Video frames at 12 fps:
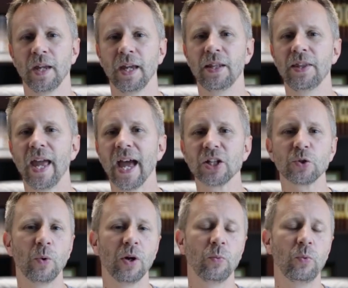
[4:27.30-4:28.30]
And
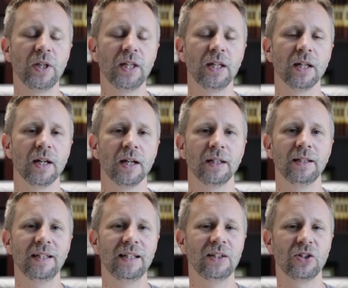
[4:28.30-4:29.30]
that's where we
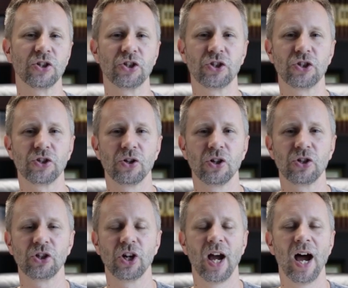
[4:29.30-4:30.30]
need to
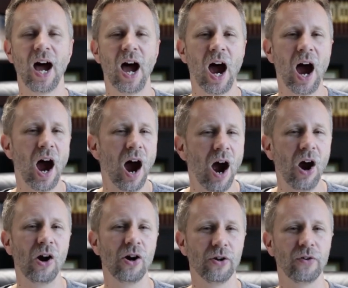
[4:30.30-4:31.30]
search
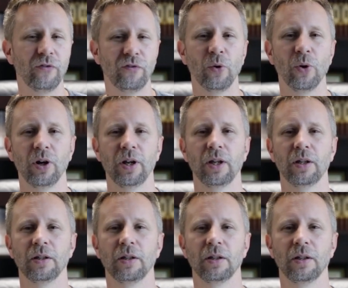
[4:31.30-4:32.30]
hard for it.
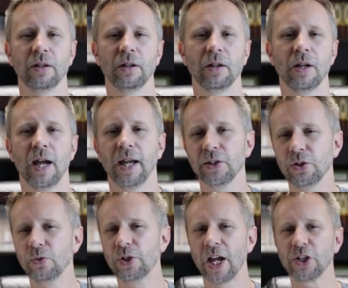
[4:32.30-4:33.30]
And the
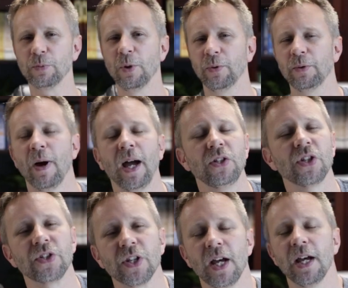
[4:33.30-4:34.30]
New Testament reminds
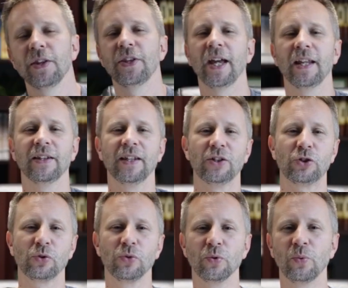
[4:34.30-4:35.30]
us that, that
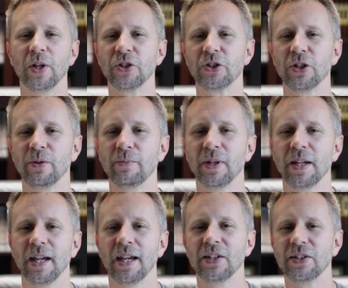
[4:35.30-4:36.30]
true wisdom
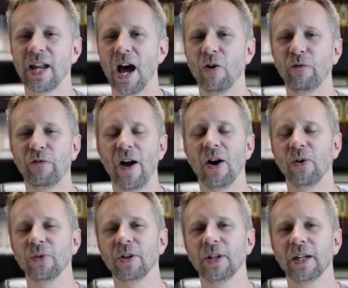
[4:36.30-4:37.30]
is now
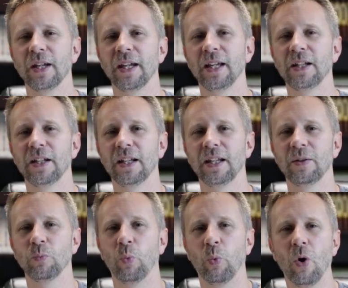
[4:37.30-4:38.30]
found in,
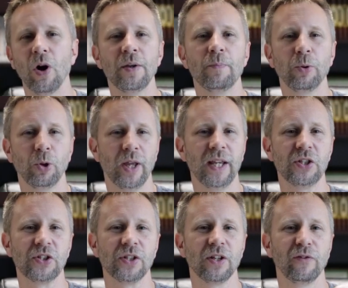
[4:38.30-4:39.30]
in one
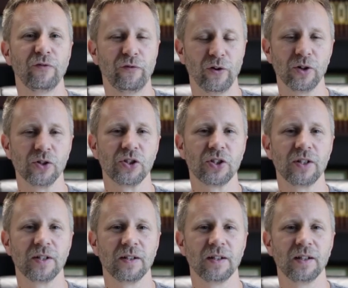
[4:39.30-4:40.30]
place first